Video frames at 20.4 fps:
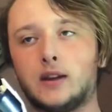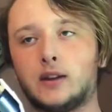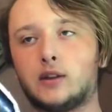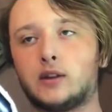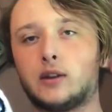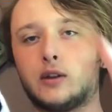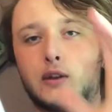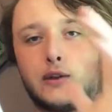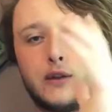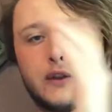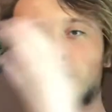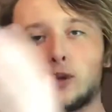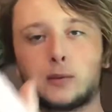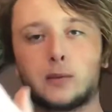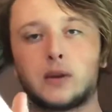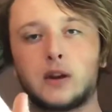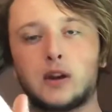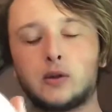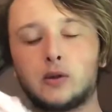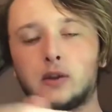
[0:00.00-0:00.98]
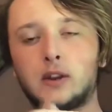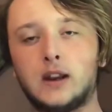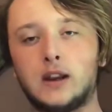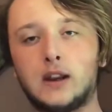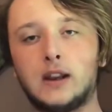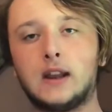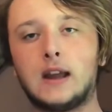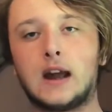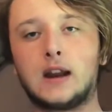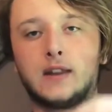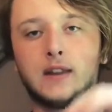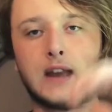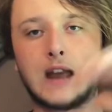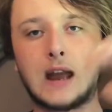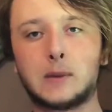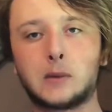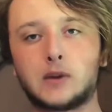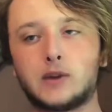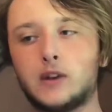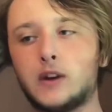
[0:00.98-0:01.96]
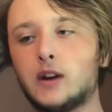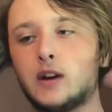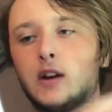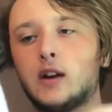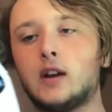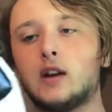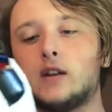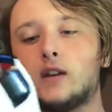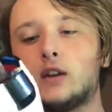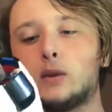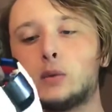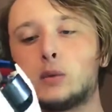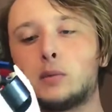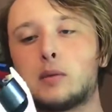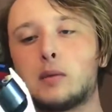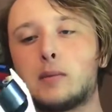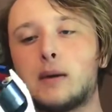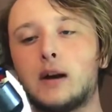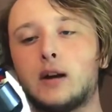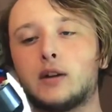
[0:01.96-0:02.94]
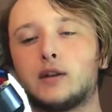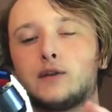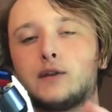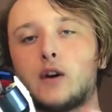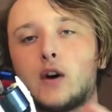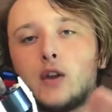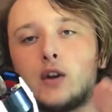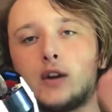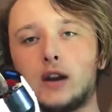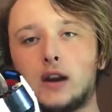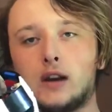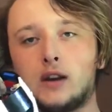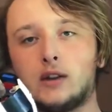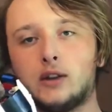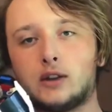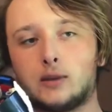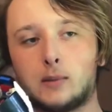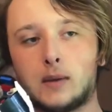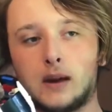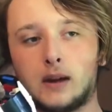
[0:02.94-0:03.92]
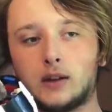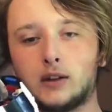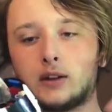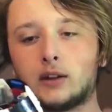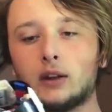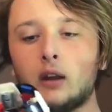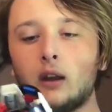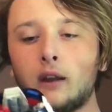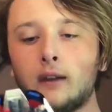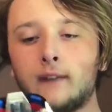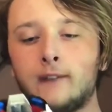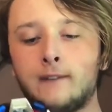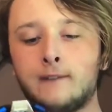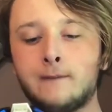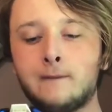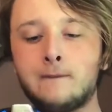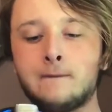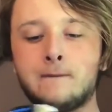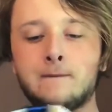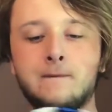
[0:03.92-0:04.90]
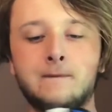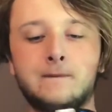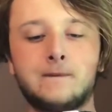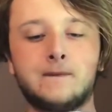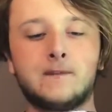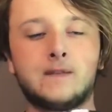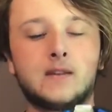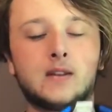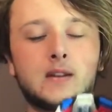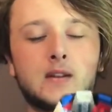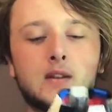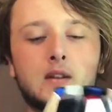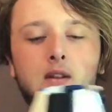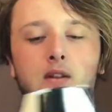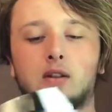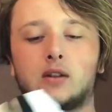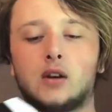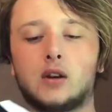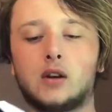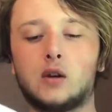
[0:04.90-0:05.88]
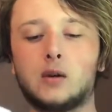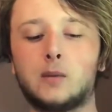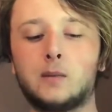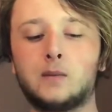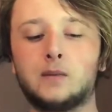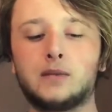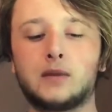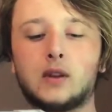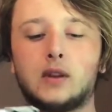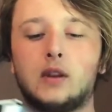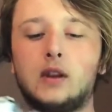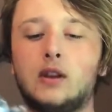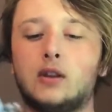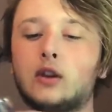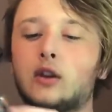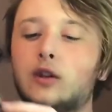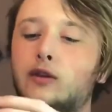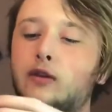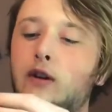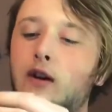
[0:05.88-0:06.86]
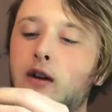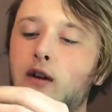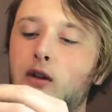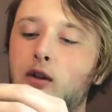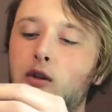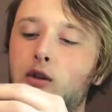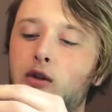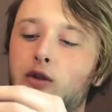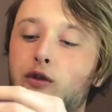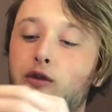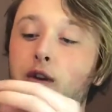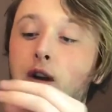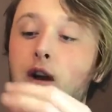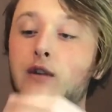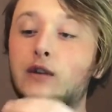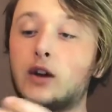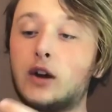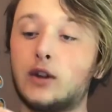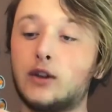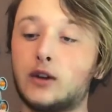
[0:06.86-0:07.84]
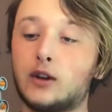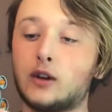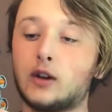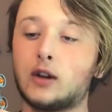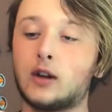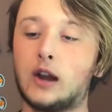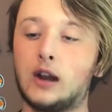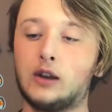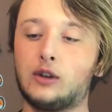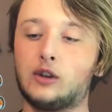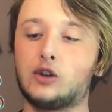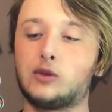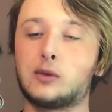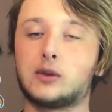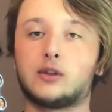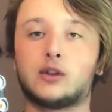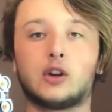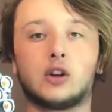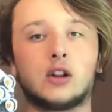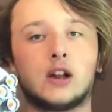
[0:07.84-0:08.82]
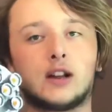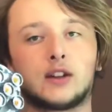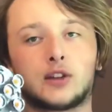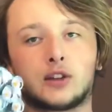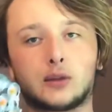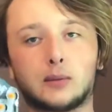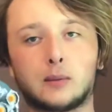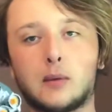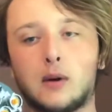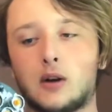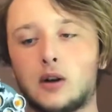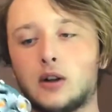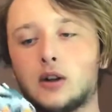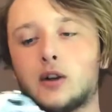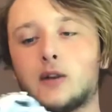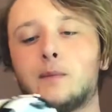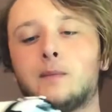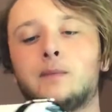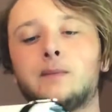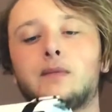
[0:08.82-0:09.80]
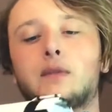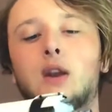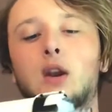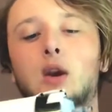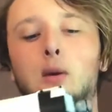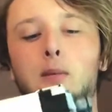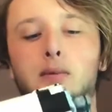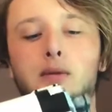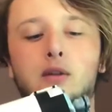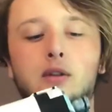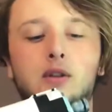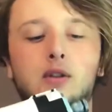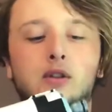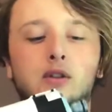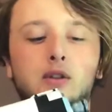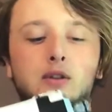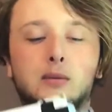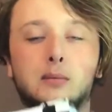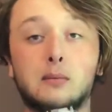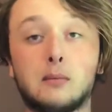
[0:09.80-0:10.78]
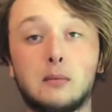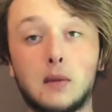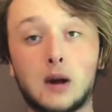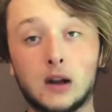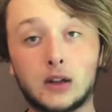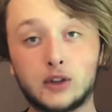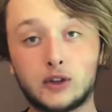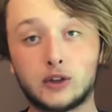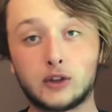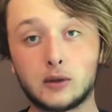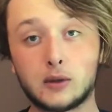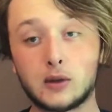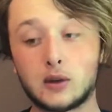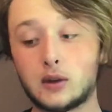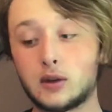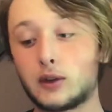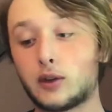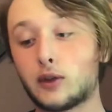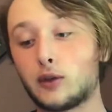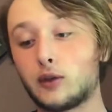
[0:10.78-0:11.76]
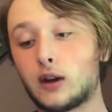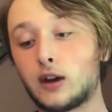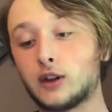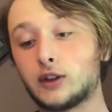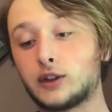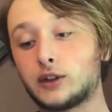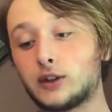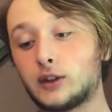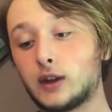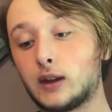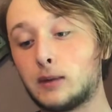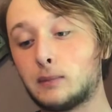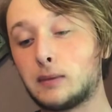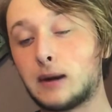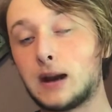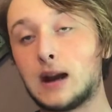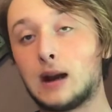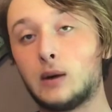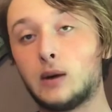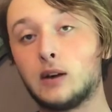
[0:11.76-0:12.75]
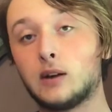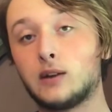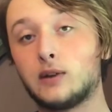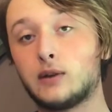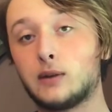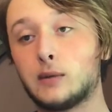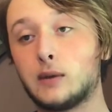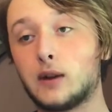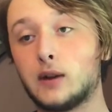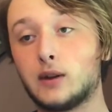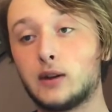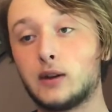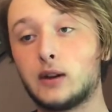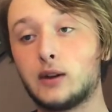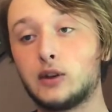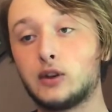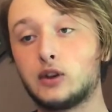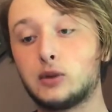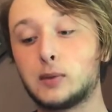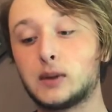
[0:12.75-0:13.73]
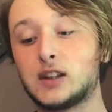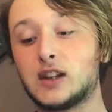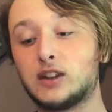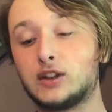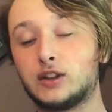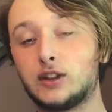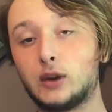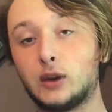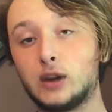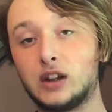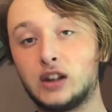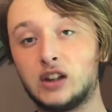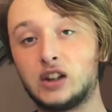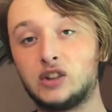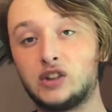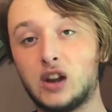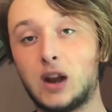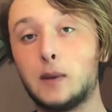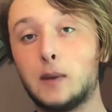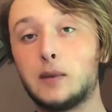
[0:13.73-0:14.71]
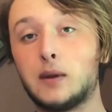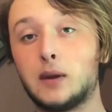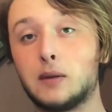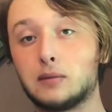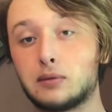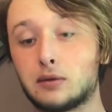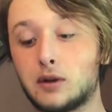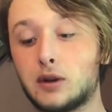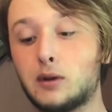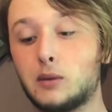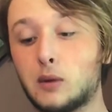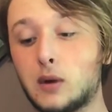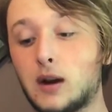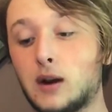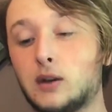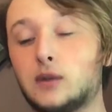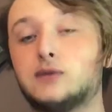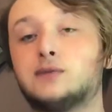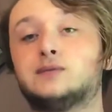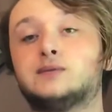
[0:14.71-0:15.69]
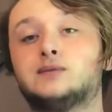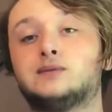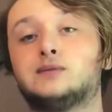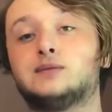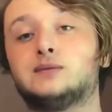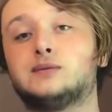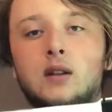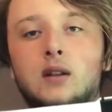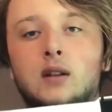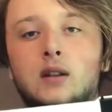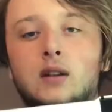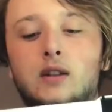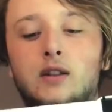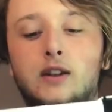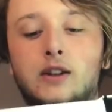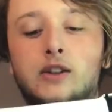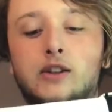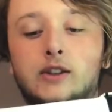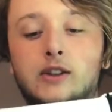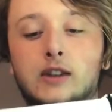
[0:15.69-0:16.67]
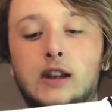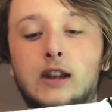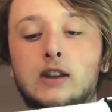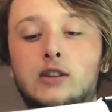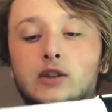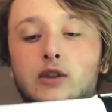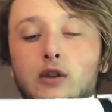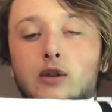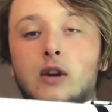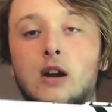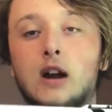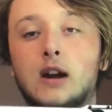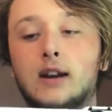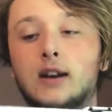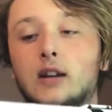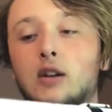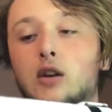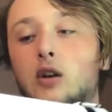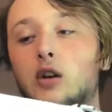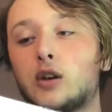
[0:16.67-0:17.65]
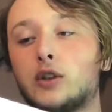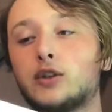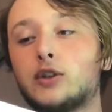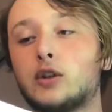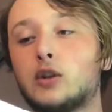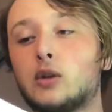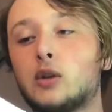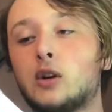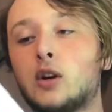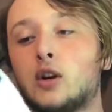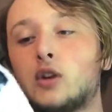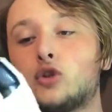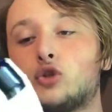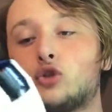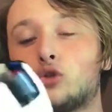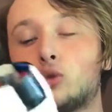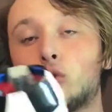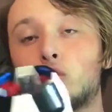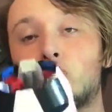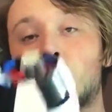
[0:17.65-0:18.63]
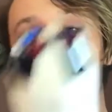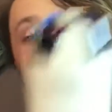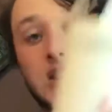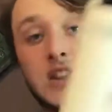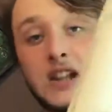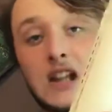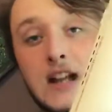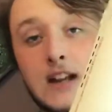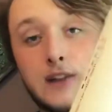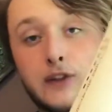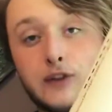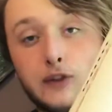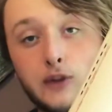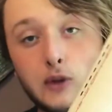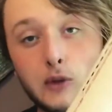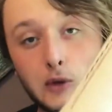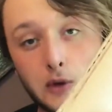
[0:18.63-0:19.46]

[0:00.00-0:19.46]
So the first stage would get it out of the atmosphere. This would propel it farther into space. So these are used 5 other engines, but they're a lot smaller. They don't produce as much thrust and power from the other engines, but they still get the job done pretty well. This stage of the rocket also stores a lot of fuel.